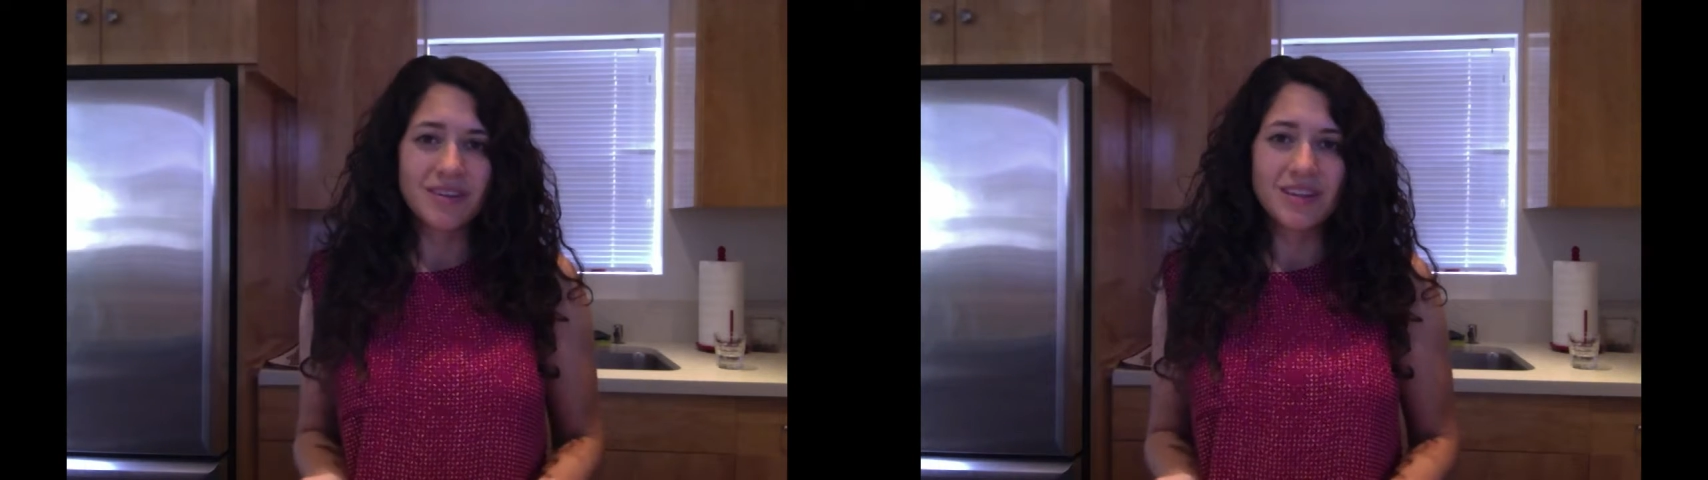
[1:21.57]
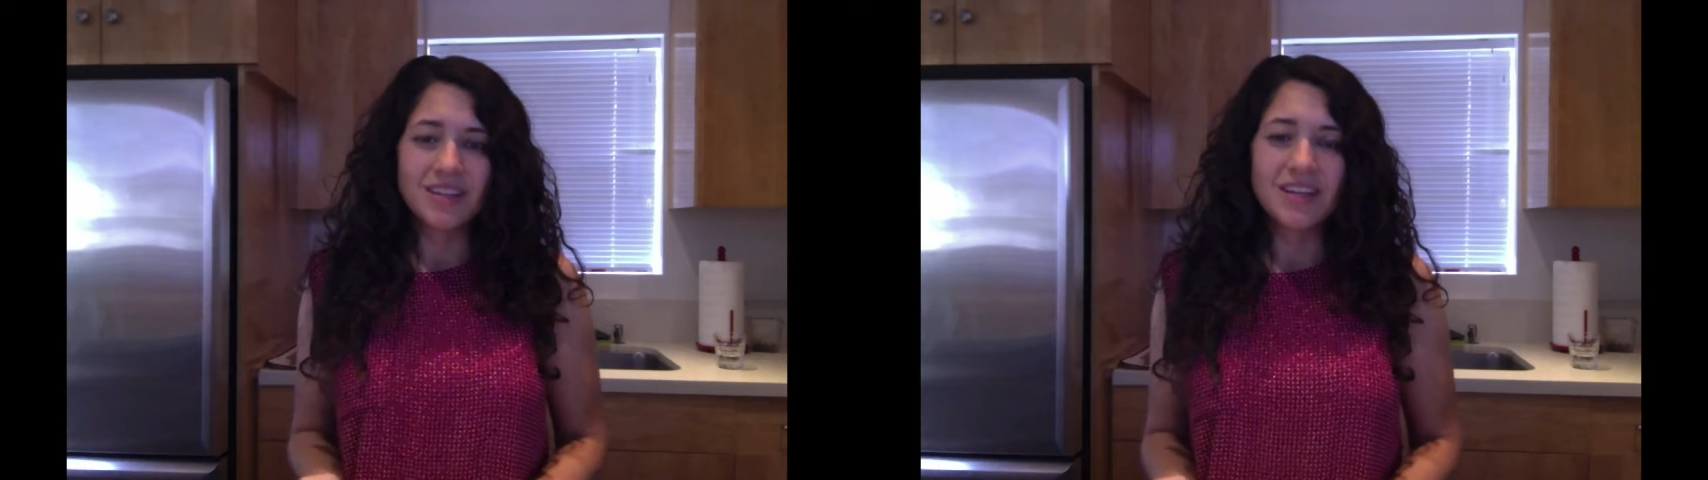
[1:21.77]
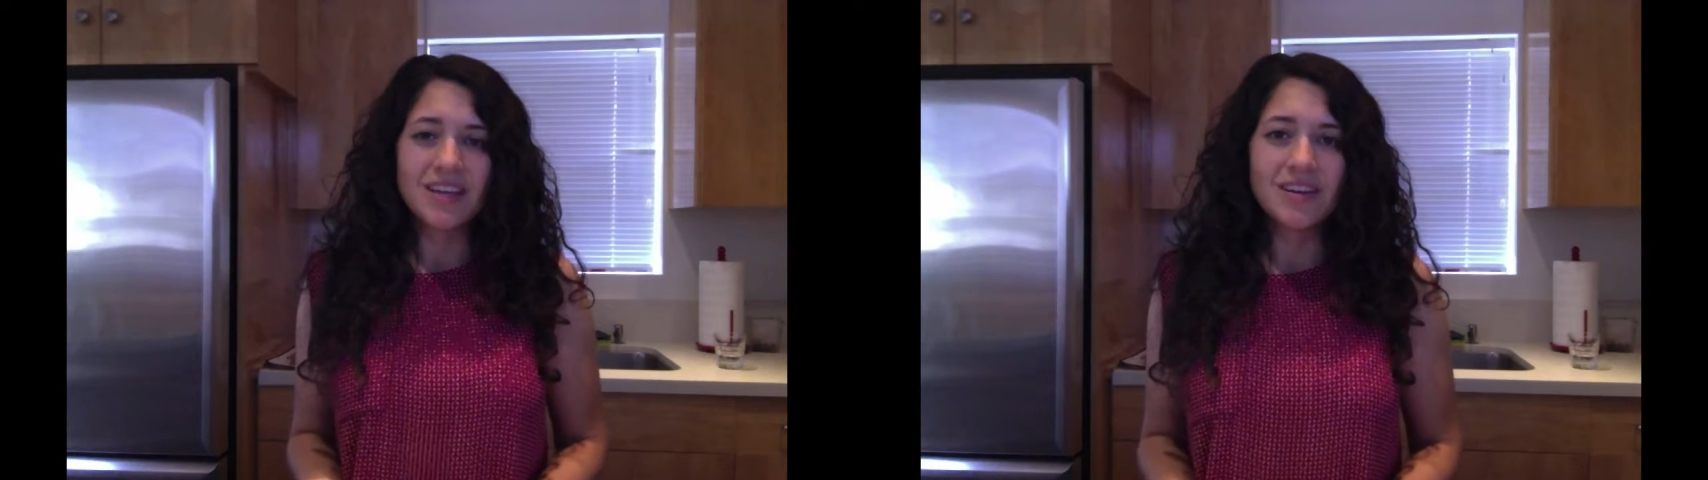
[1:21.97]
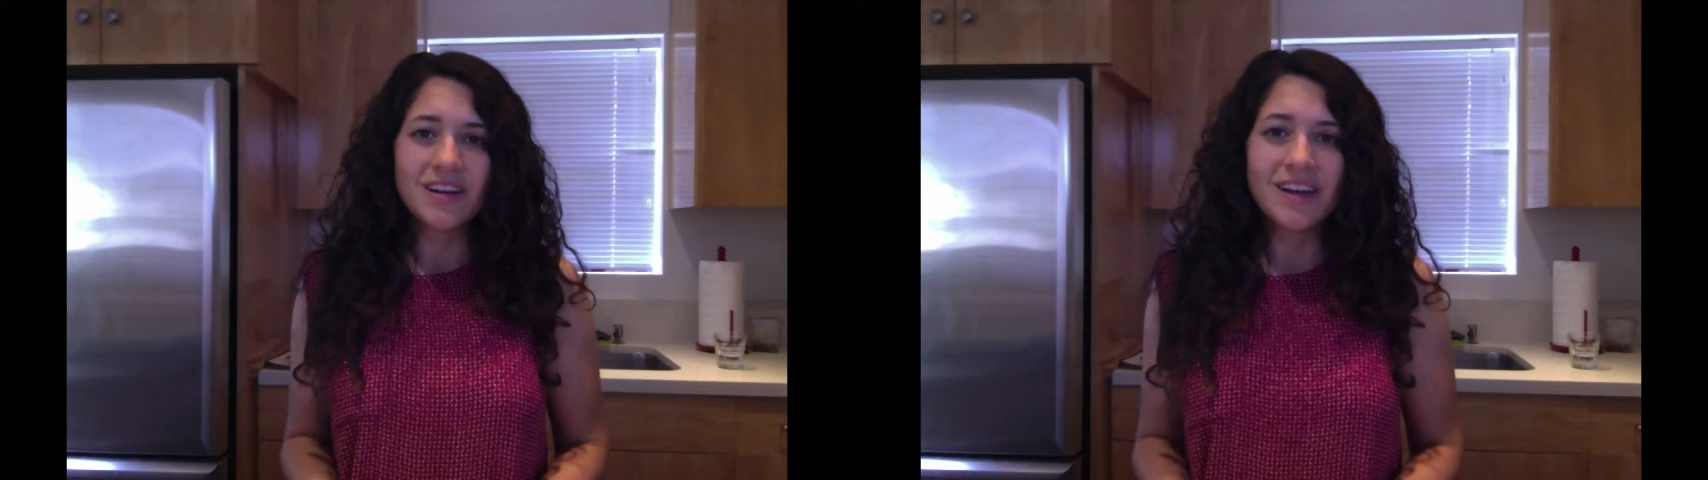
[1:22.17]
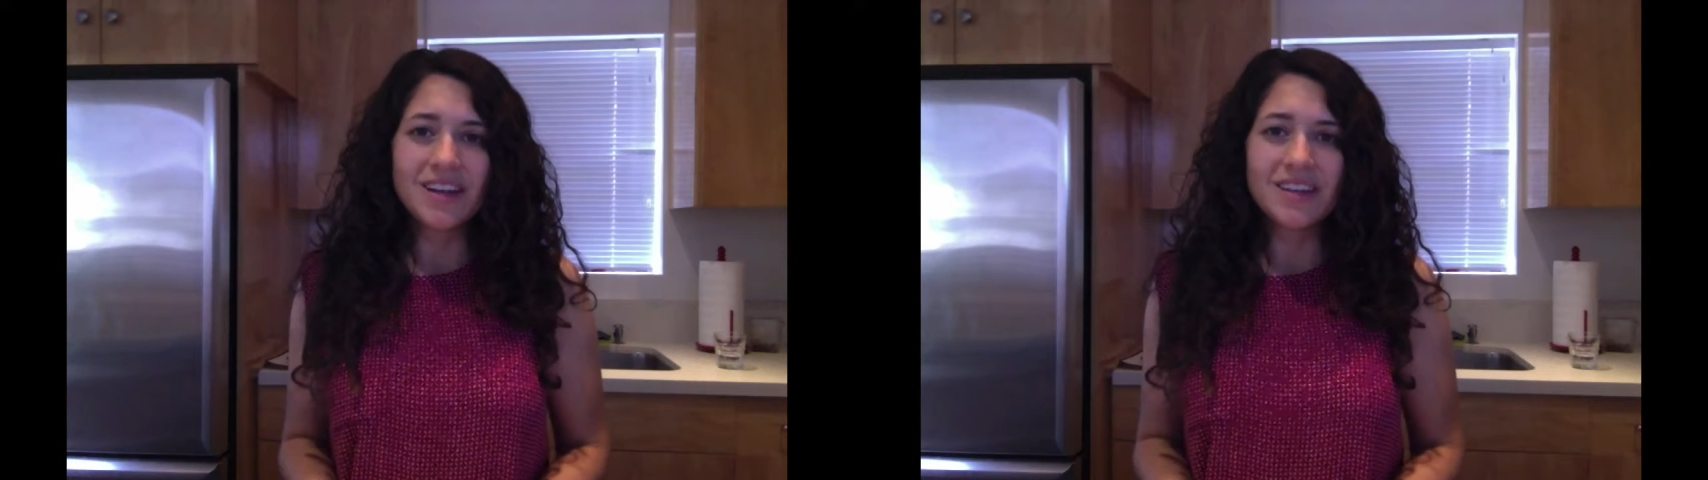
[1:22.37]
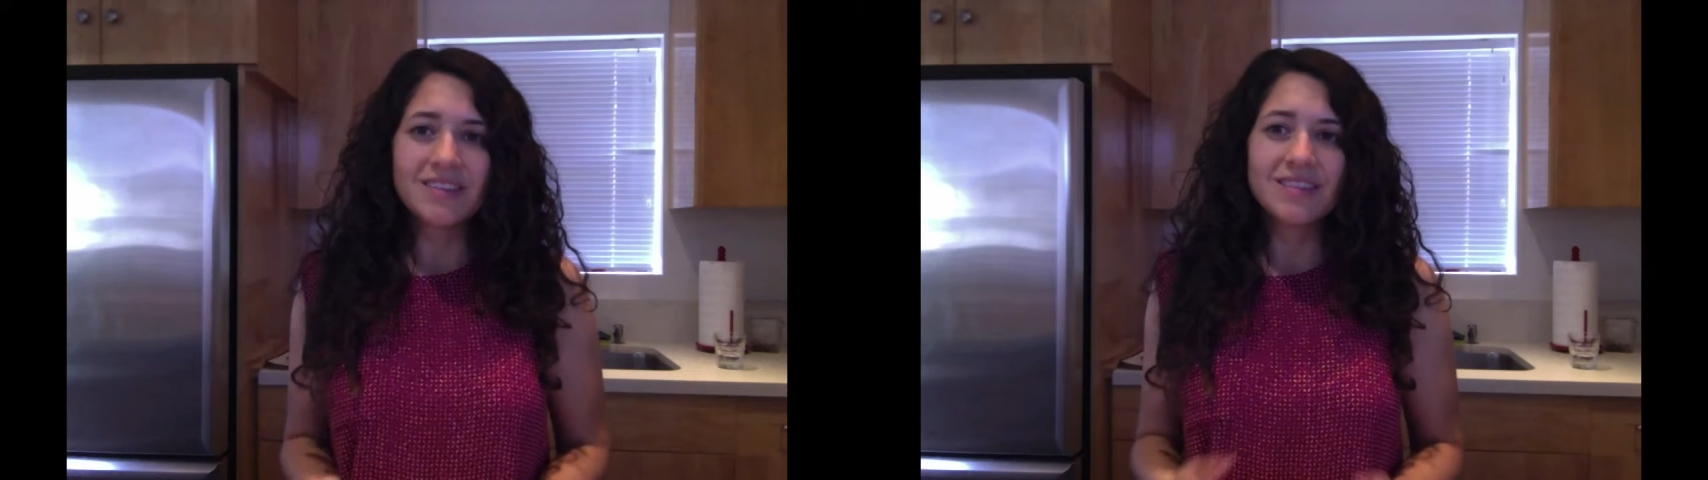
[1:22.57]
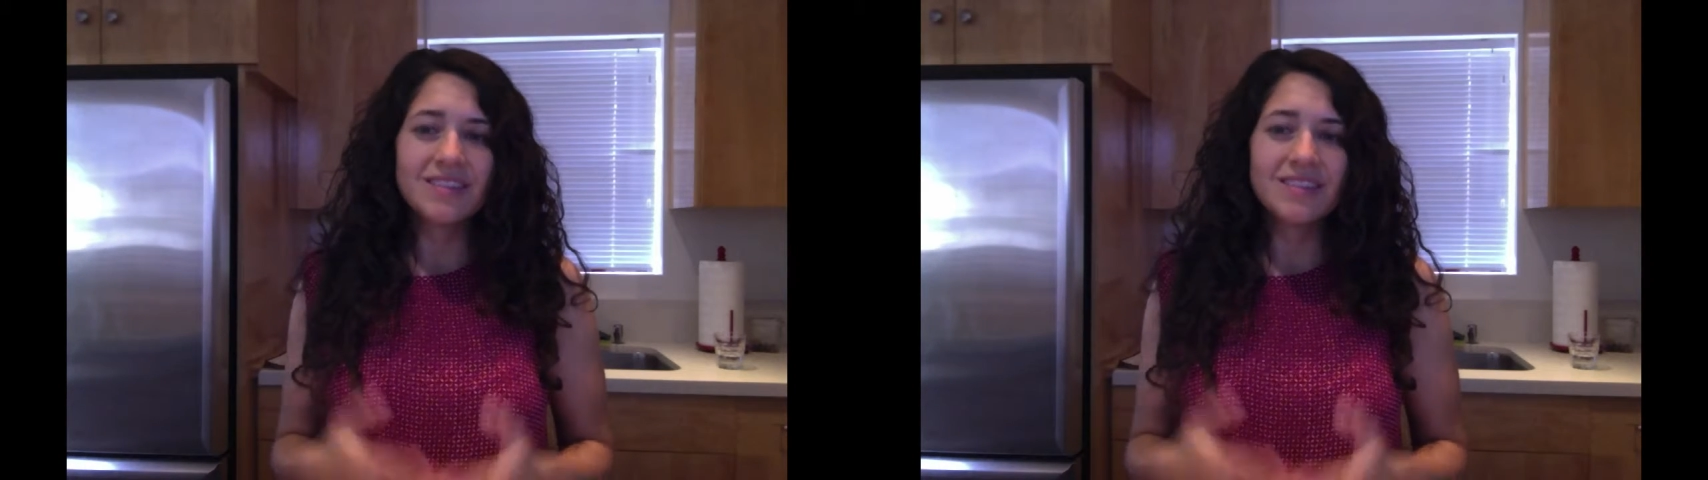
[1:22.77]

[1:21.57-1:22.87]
on the internet,